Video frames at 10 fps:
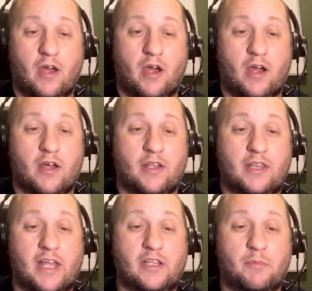Uh,
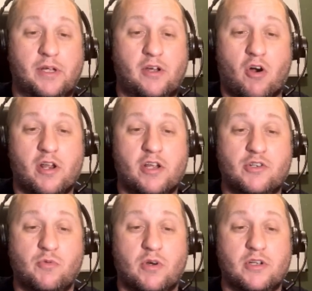Let There Be Carnage
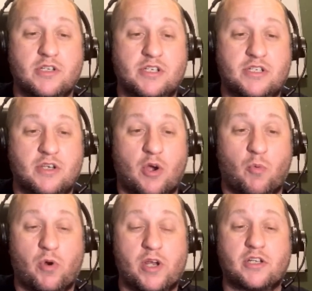was
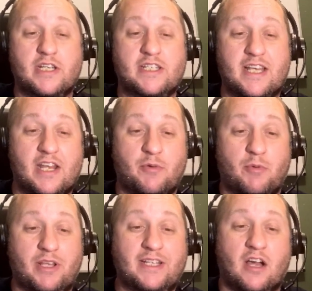originally set to
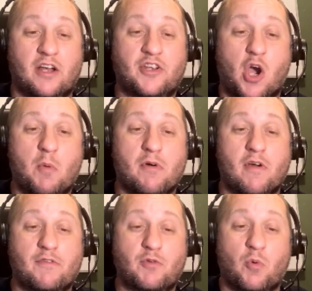release October
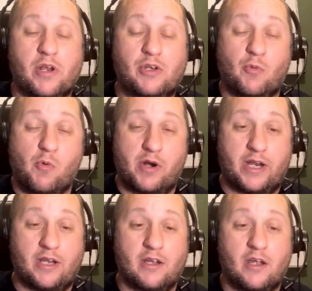of
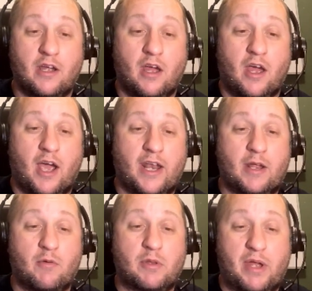2020, and
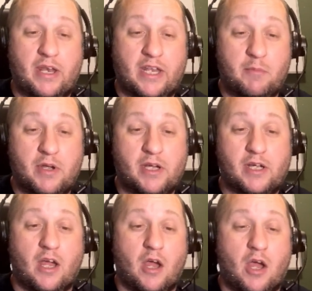then with the pandemic
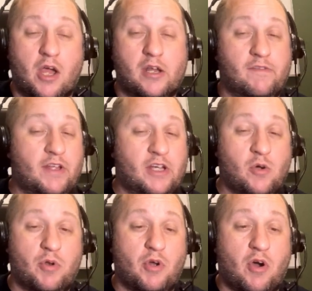uh, and everything
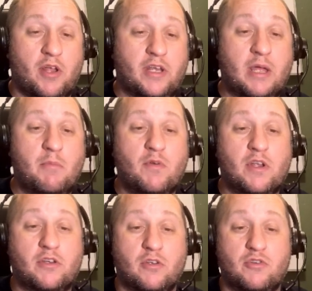going on, they moved
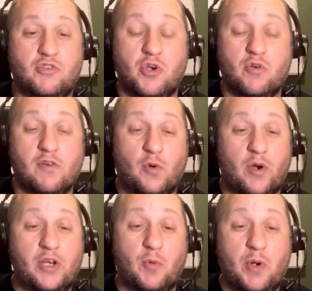it to June of
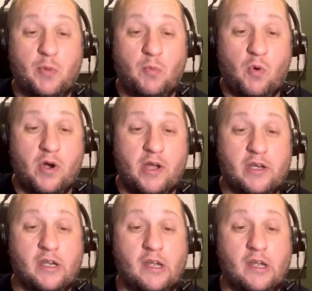2021,